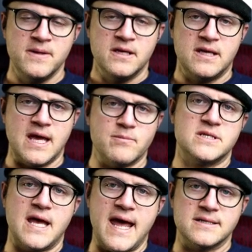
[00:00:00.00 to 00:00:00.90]
cameras
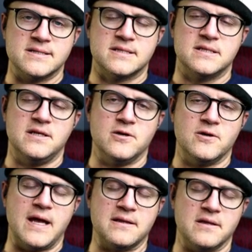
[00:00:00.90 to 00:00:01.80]
at, you
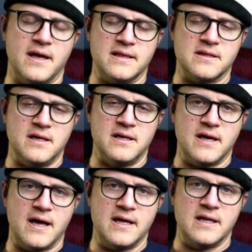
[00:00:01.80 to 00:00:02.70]
know, at the